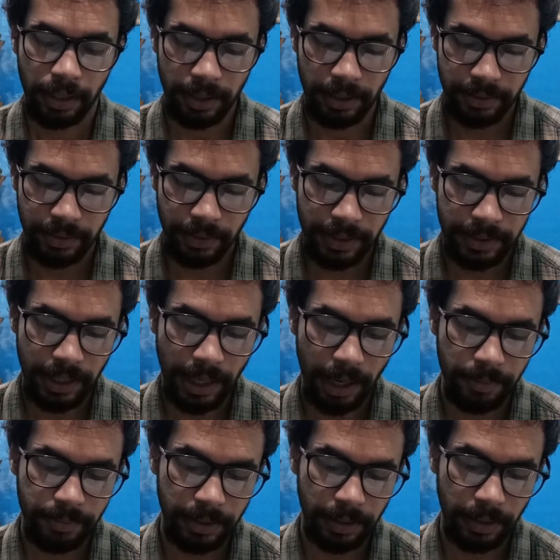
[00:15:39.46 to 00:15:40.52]
So his
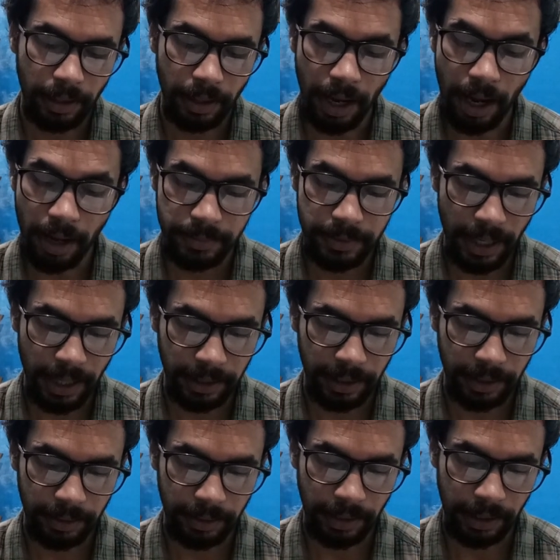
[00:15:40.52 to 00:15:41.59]
arms
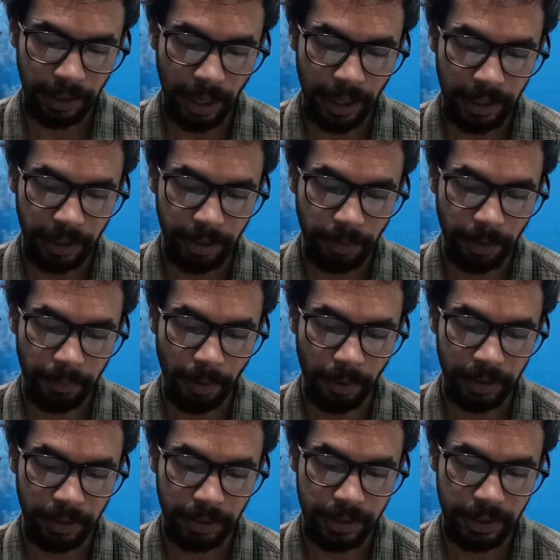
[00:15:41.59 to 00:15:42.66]
hanging, they carried him up
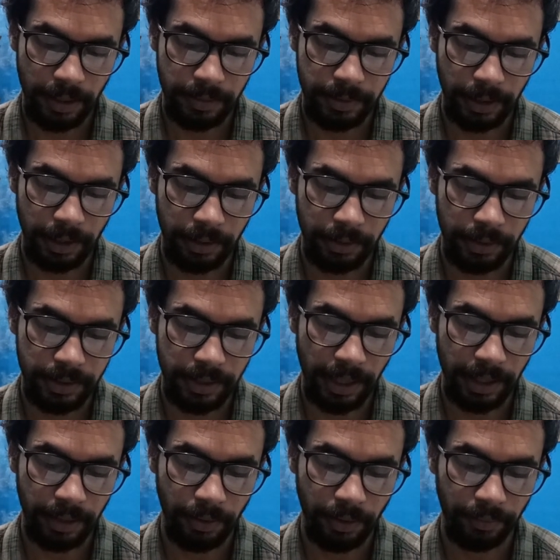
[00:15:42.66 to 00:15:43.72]
onto the steps and into the
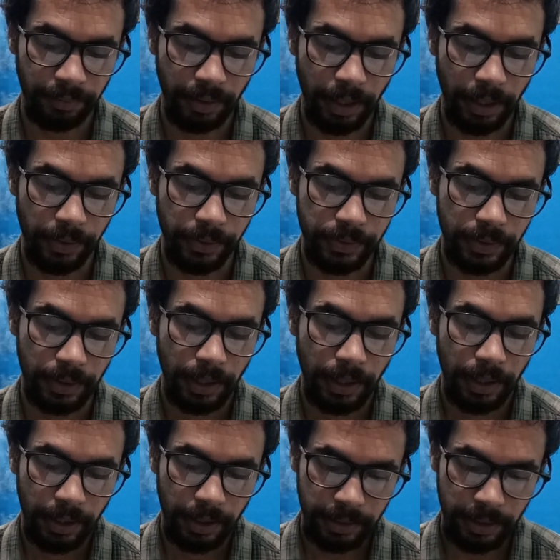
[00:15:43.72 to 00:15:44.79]
side door of the house.
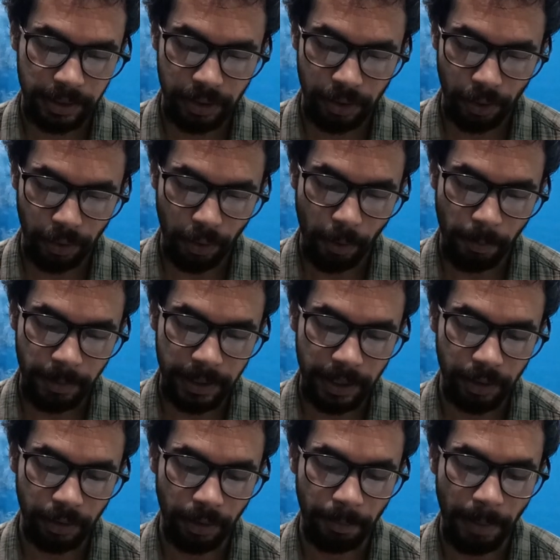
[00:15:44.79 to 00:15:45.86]
This door opened
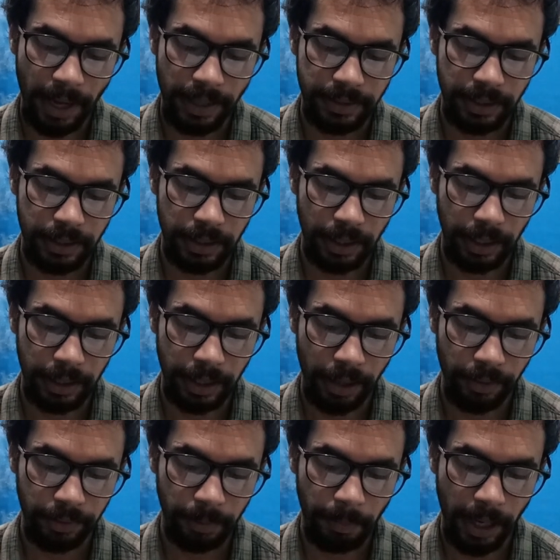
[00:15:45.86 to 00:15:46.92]
into a passage, and
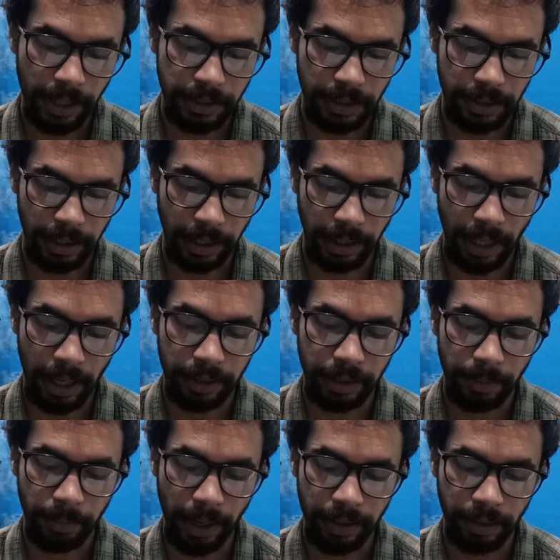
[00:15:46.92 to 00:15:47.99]
down the passage they carried the
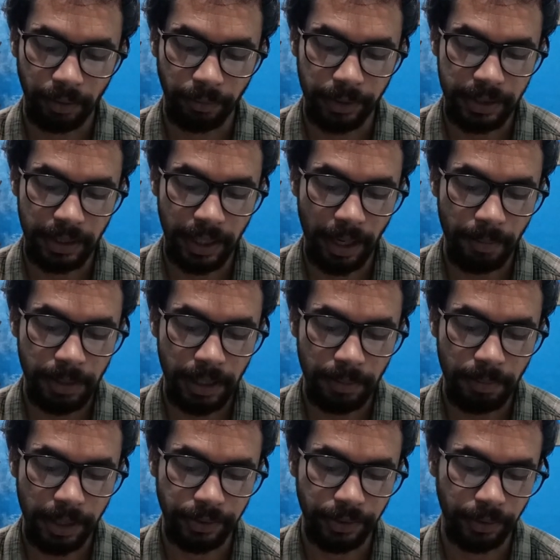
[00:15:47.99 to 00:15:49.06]
man towards an empty
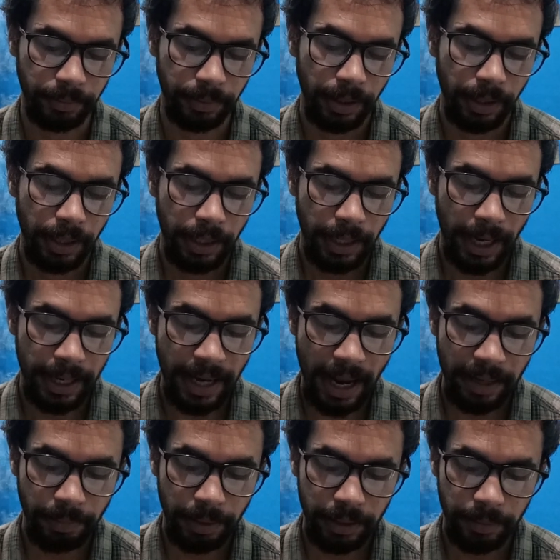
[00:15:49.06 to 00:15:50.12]
bedroom. It
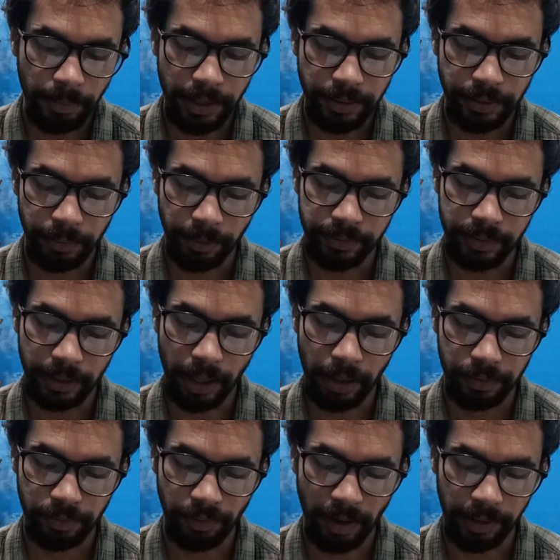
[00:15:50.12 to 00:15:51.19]
had been the bedroom of
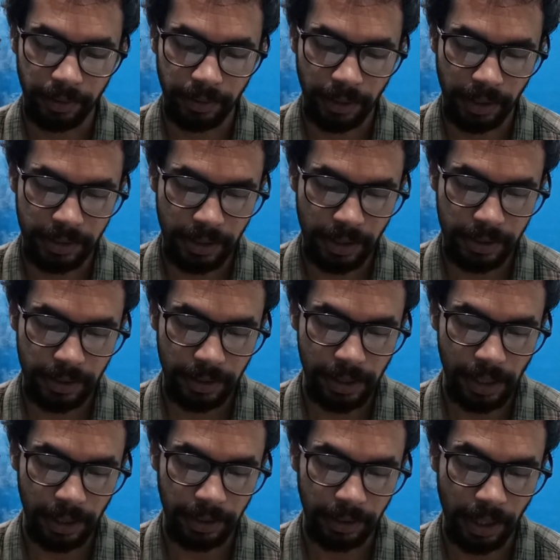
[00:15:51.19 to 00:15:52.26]
Sadao's father, and since his
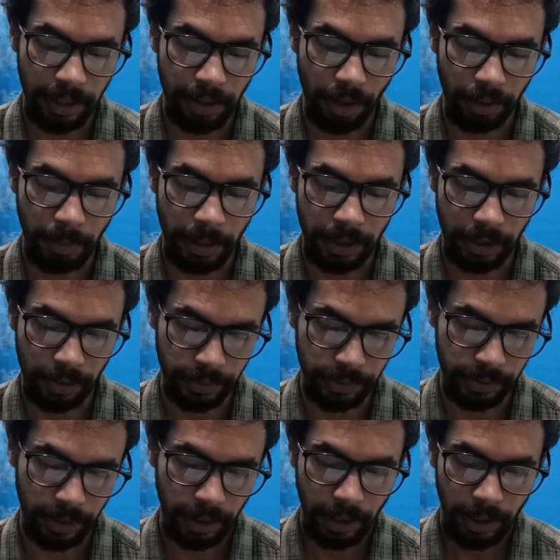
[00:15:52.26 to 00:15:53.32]
death it had not been
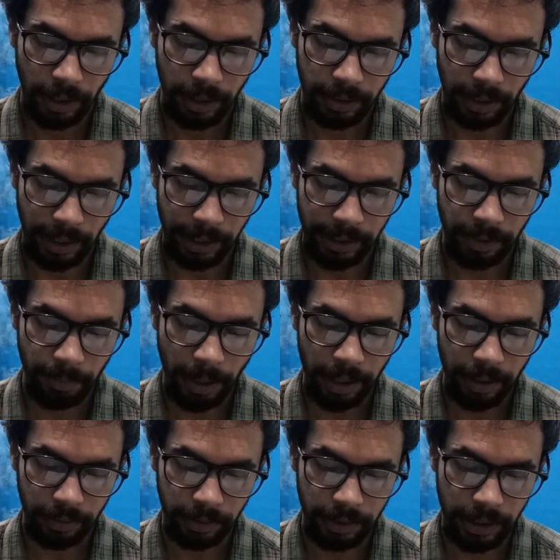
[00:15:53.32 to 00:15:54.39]
used. They laid the man
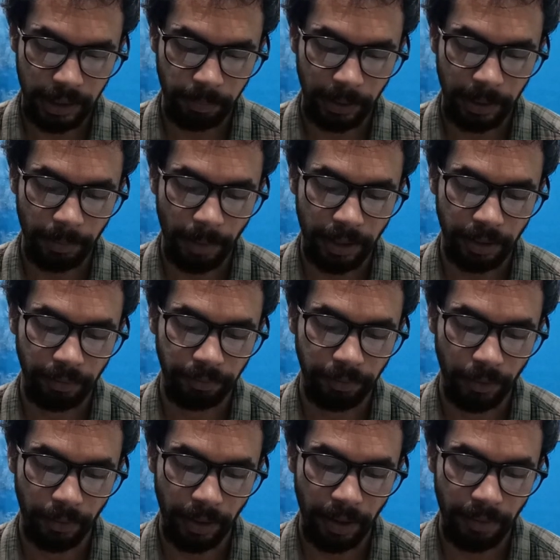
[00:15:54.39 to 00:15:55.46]
on the deeply matted
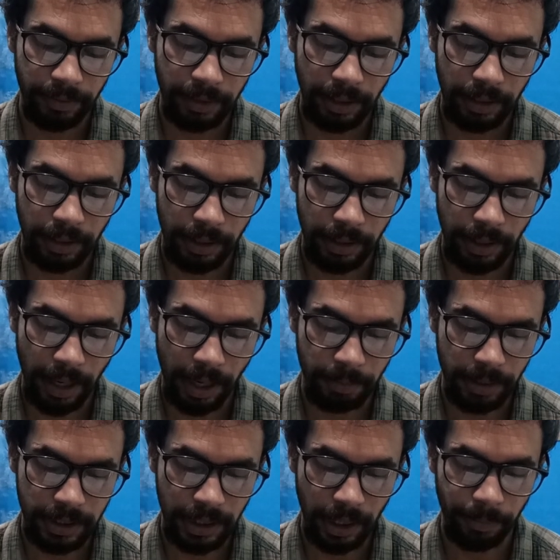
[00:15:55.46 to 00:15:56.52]
floor. Everything here had
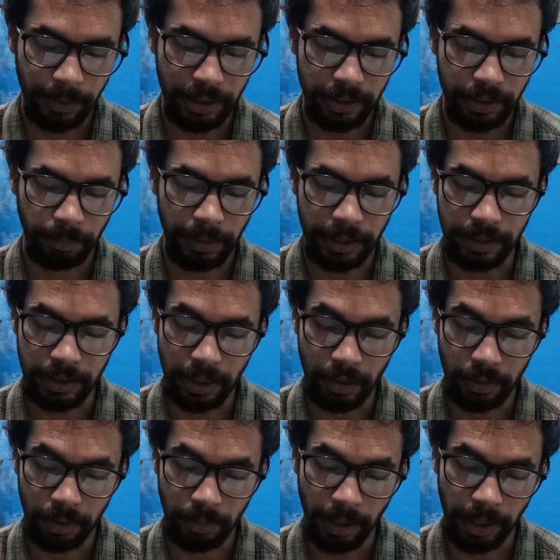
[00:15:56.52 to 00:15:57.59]
been Japanese to please the
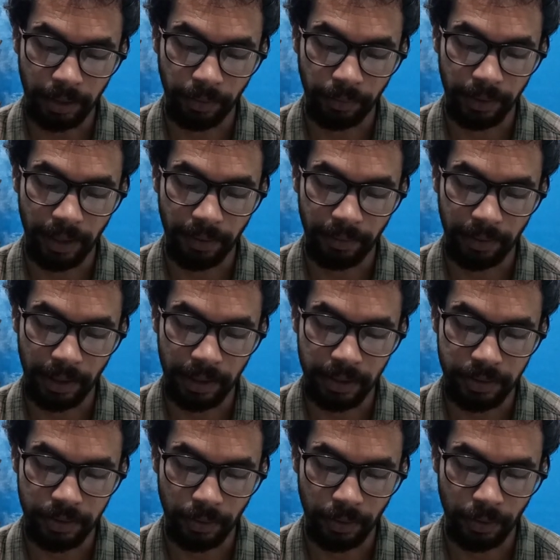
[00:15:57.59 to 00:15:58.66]
old man who would never in
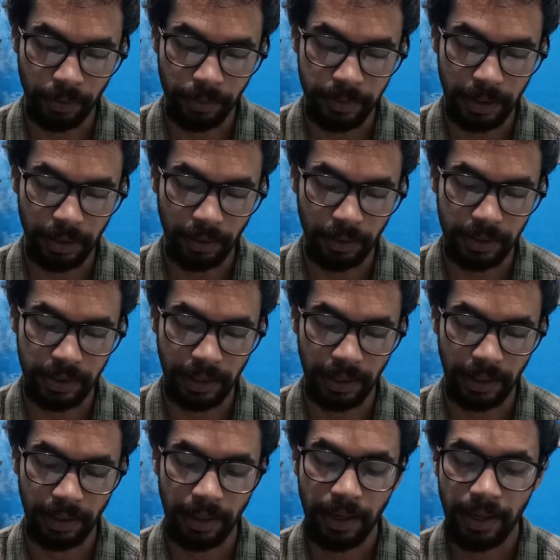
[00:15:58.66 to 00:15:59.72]
his own home sit on a
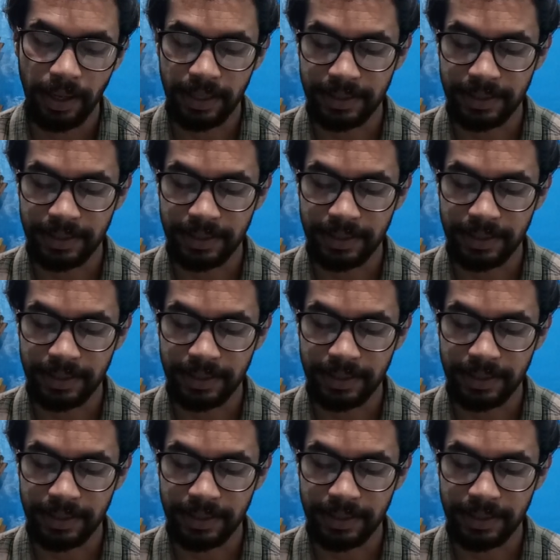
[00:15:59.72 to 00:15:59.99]
chair and